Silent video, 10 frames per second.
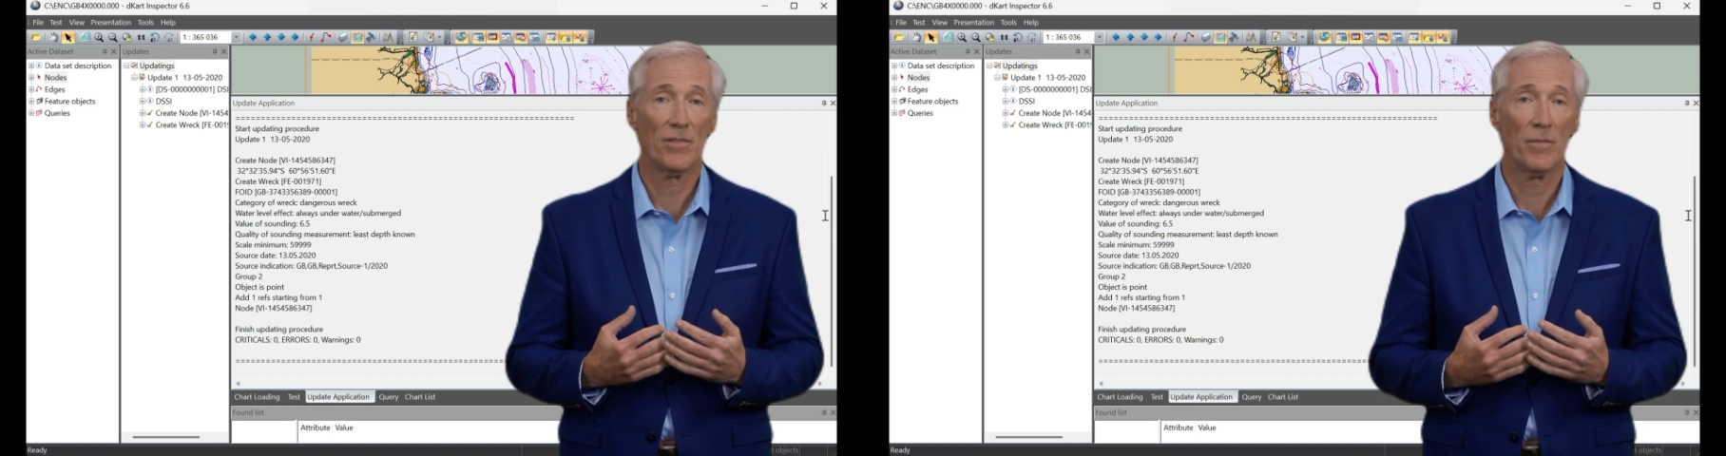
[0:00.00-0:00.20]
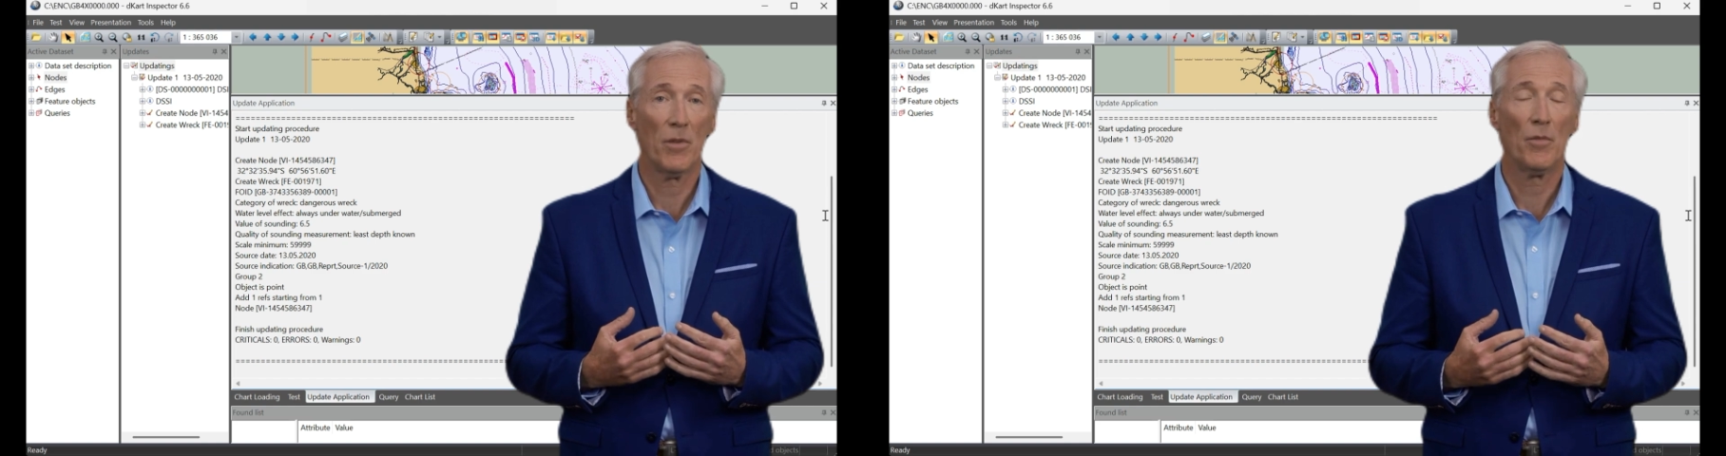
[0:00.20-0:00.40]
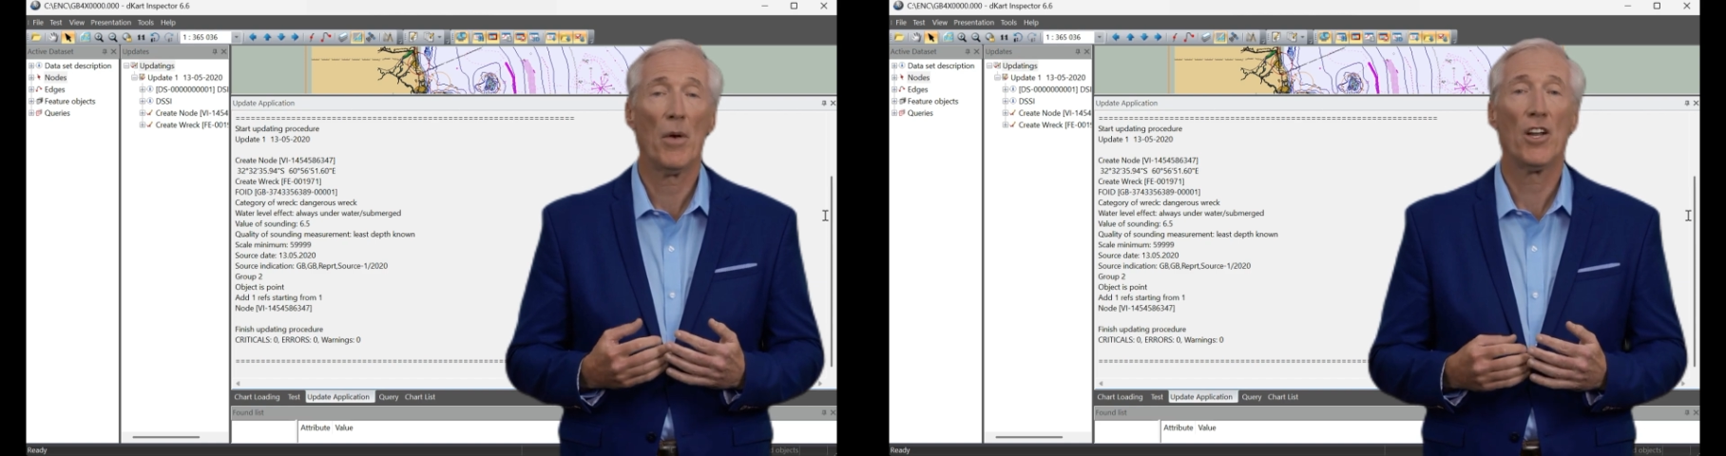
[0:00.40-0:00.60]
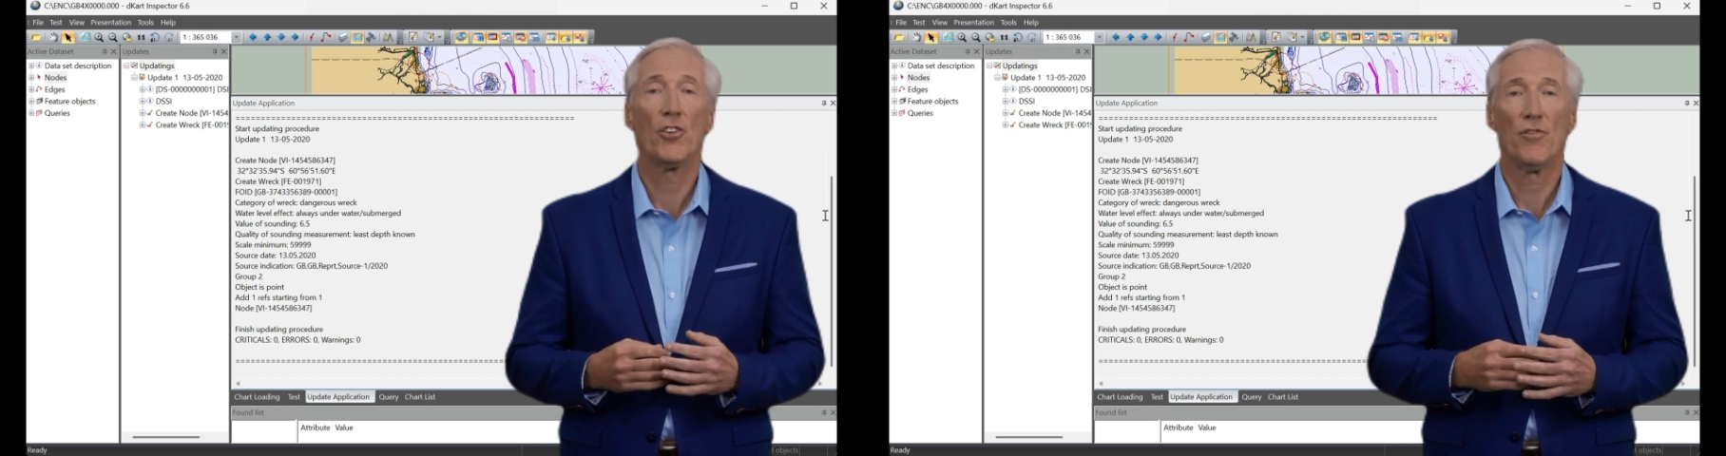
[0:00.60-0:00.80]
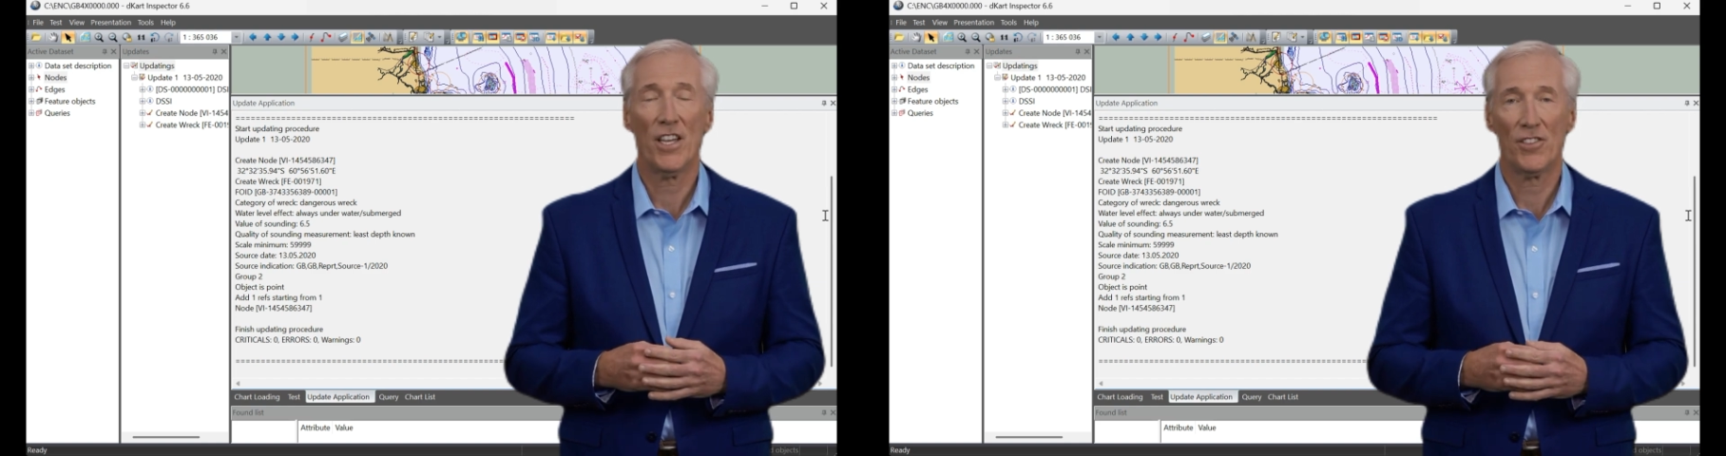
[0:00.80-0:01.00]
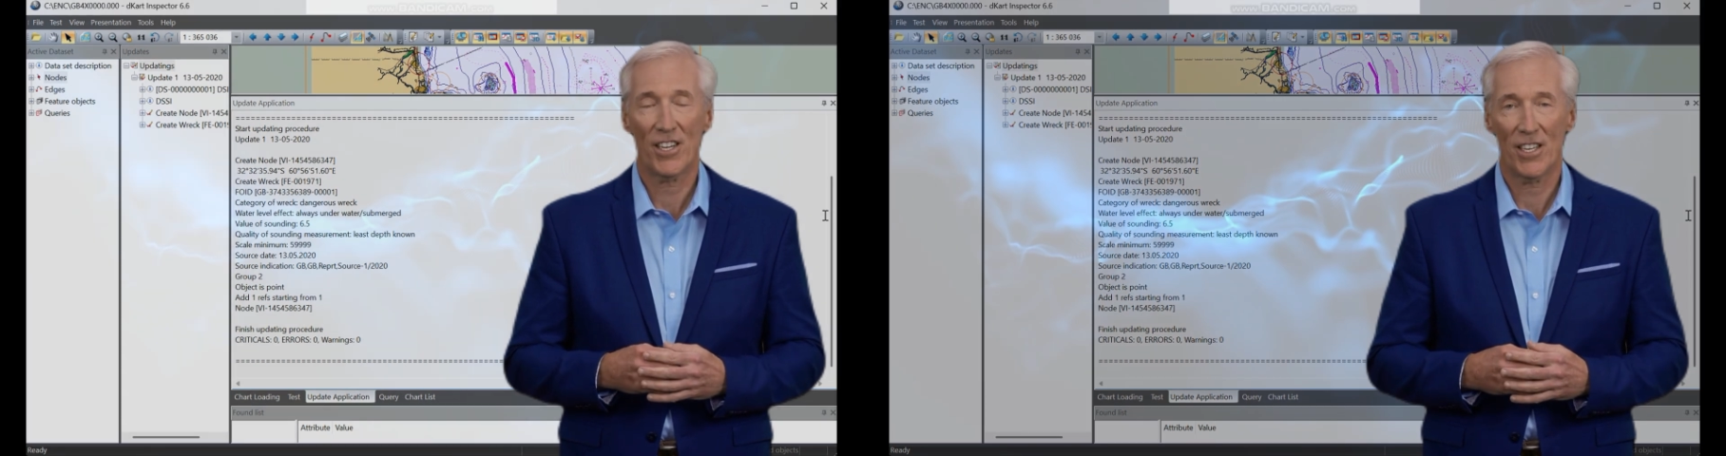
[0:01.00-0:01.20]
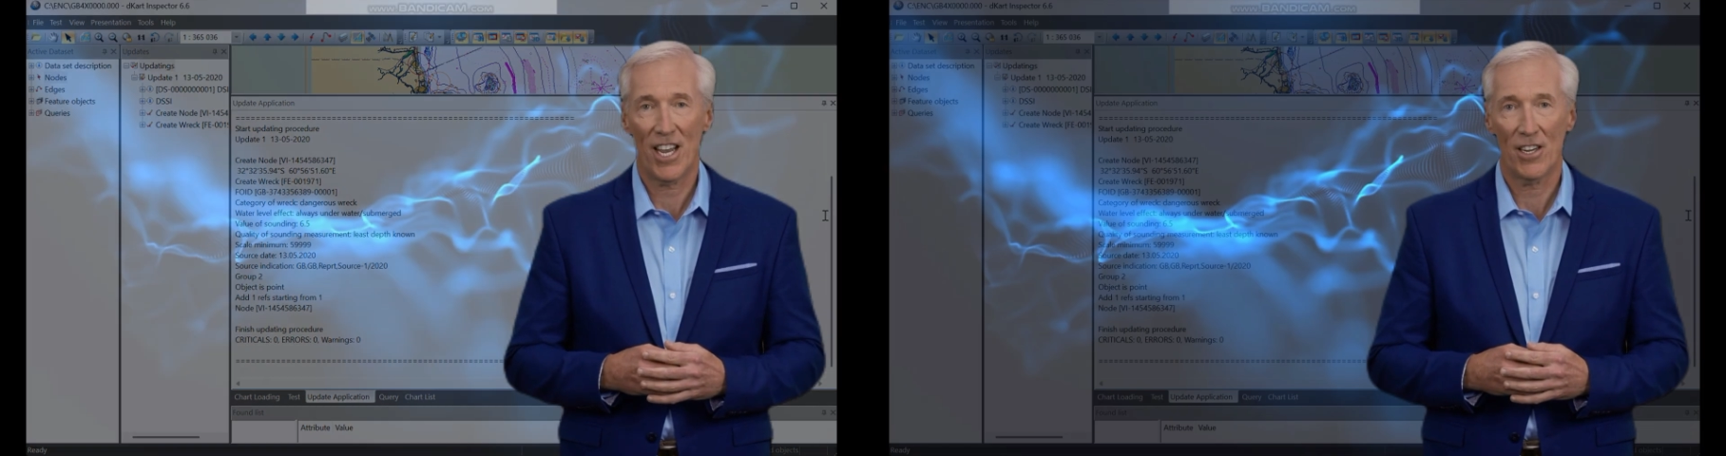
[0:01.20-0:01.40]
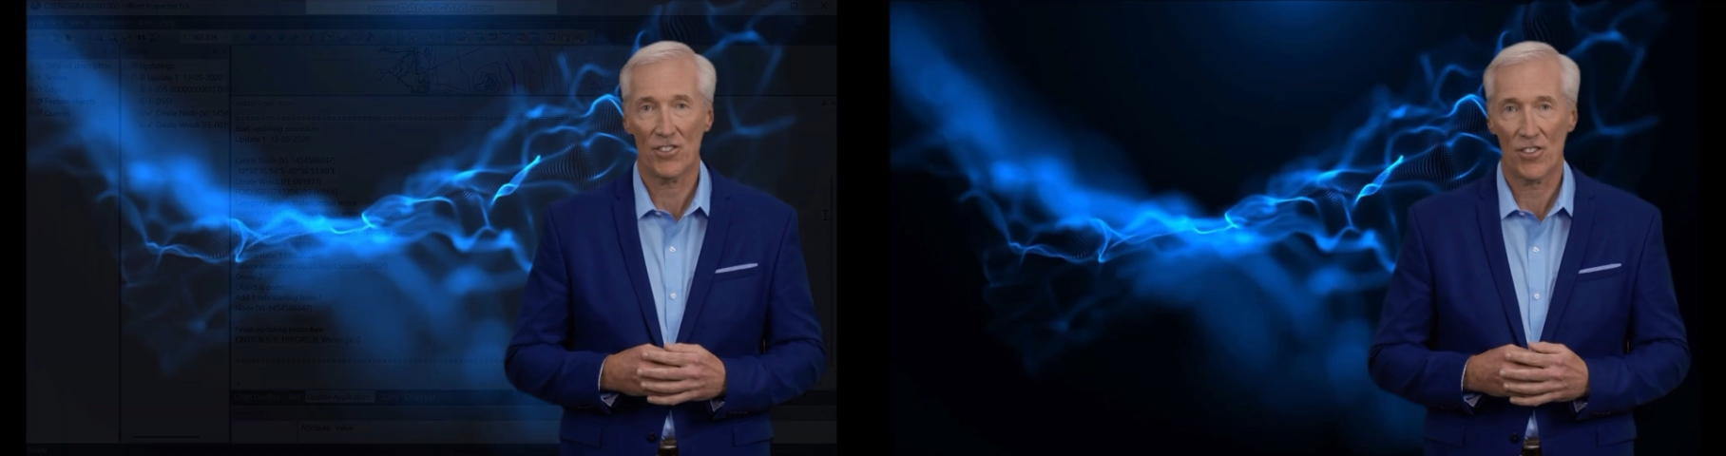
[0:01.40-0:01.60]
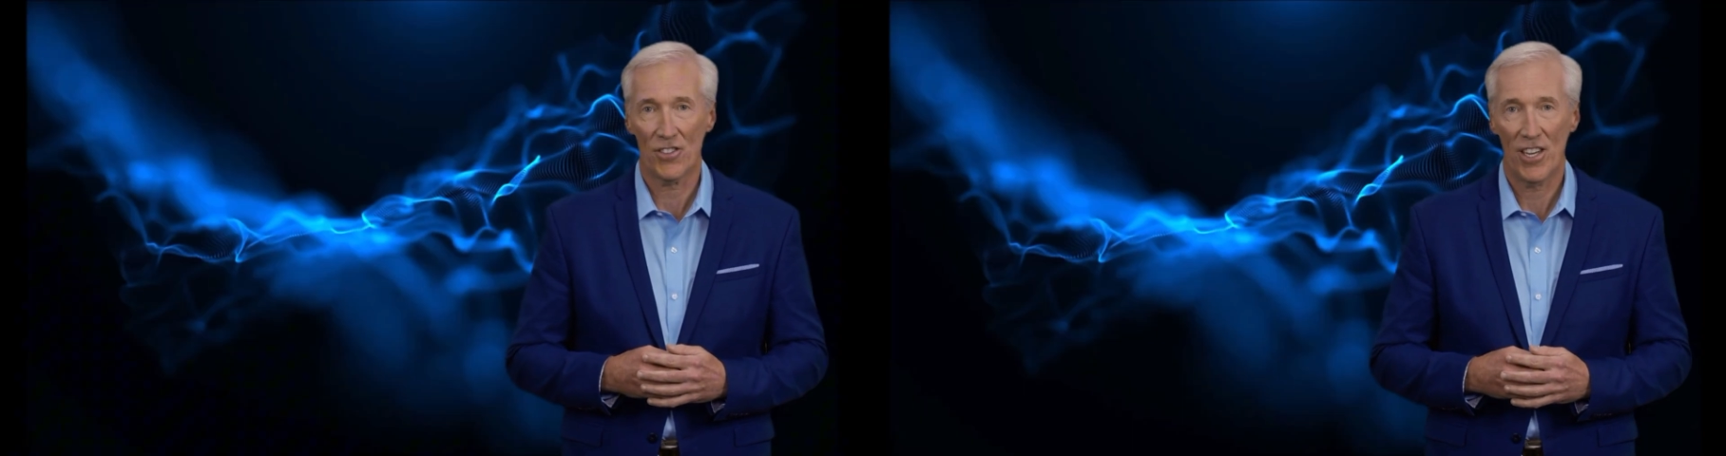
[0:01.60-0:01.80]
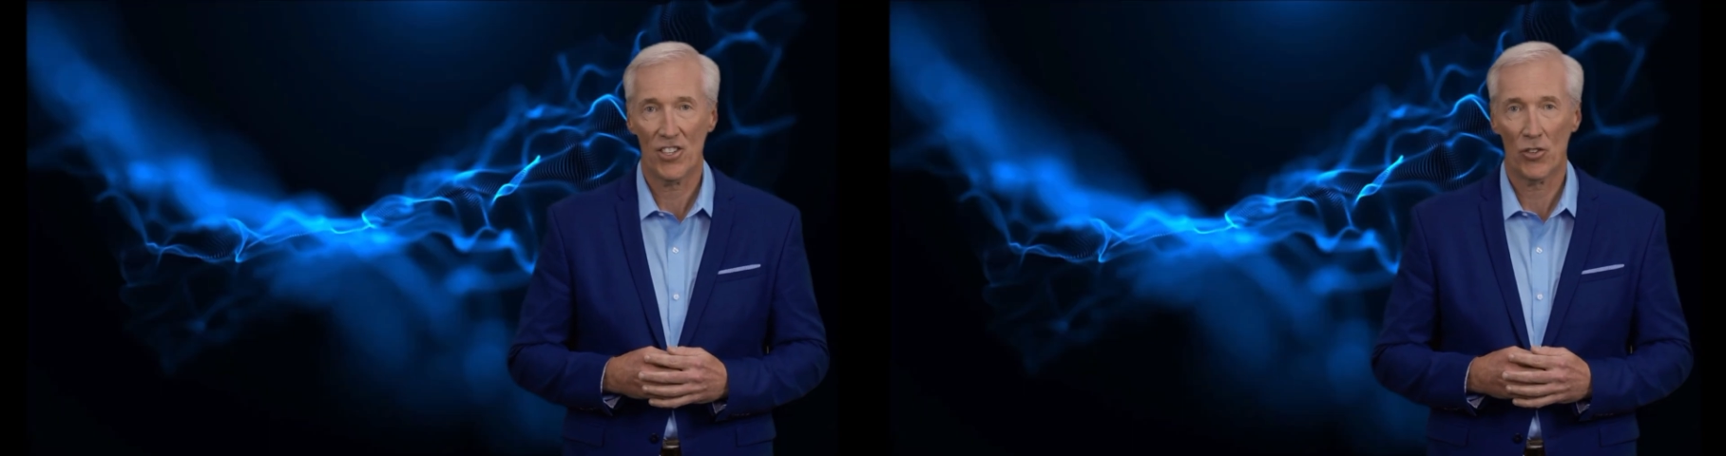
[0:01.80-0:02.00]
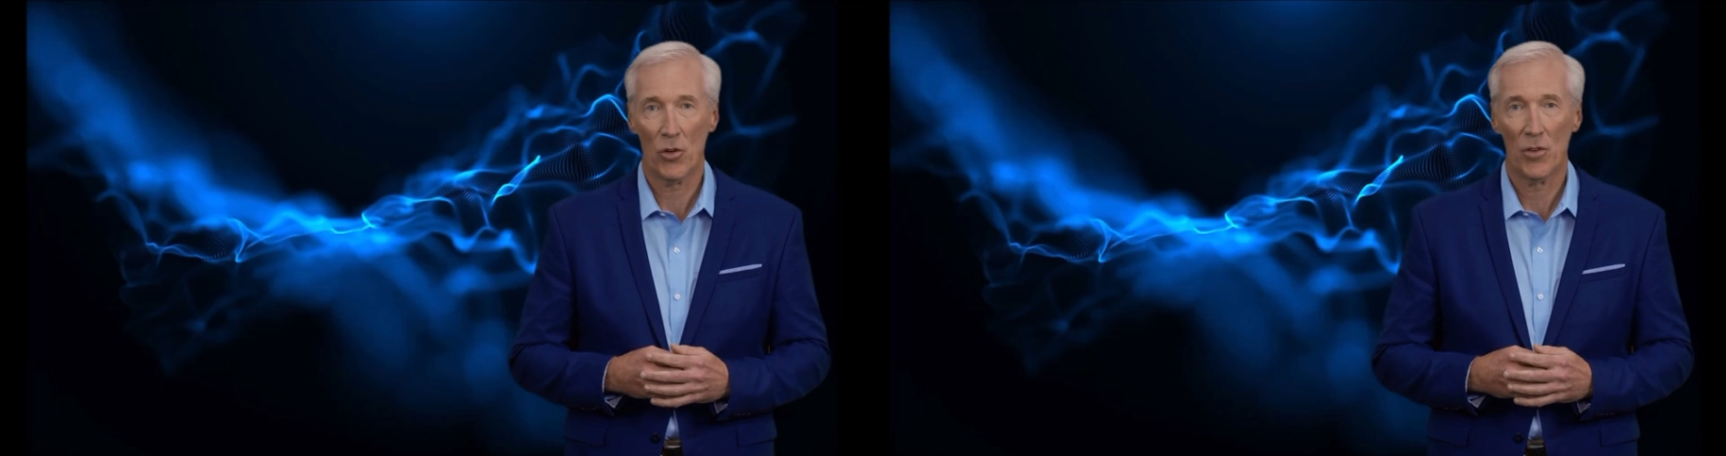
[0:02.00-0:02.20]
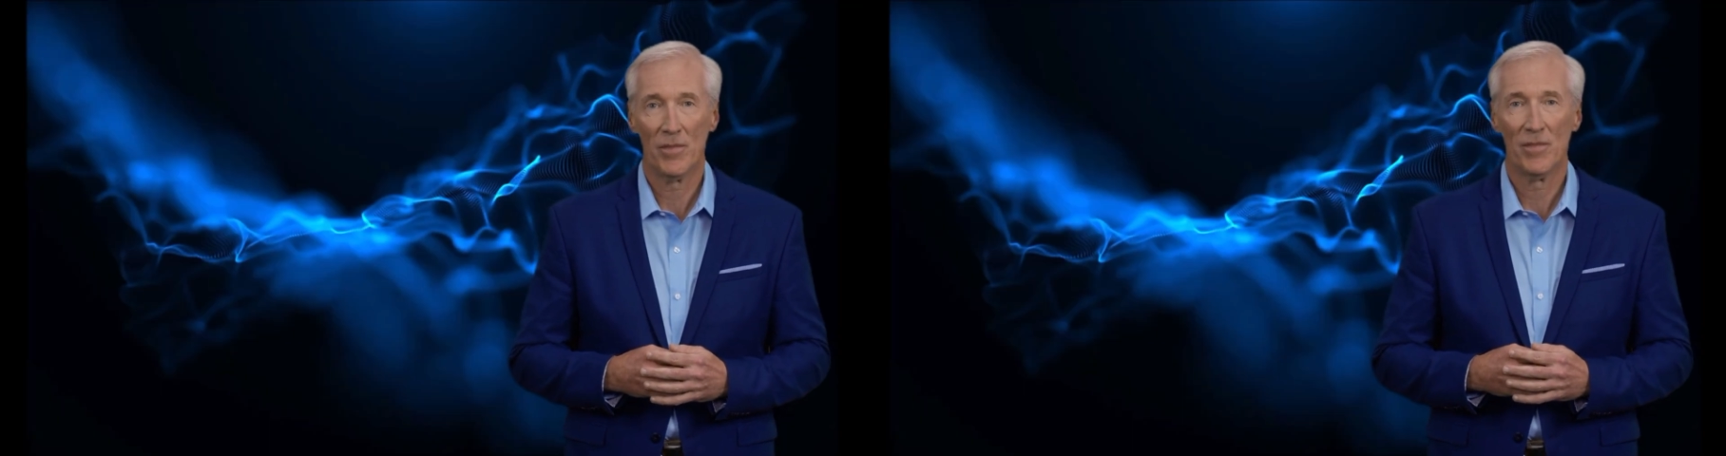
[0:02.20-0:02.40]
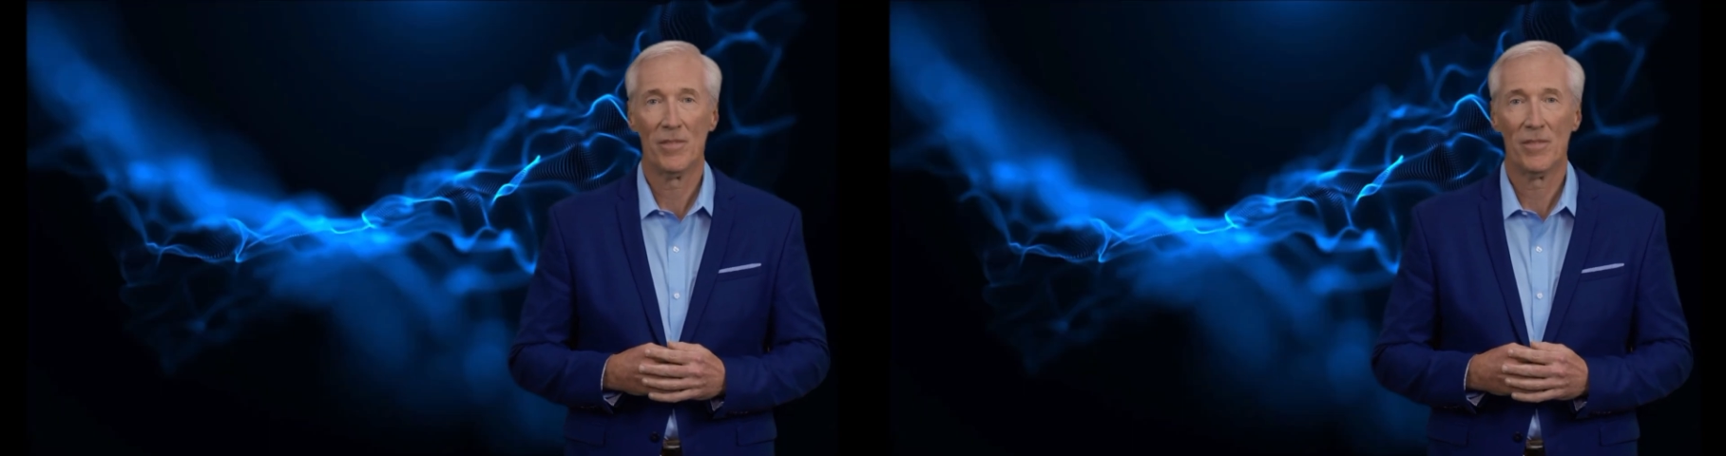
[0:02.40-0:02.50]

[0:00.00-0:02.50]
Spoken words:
but might affect the analysis later on.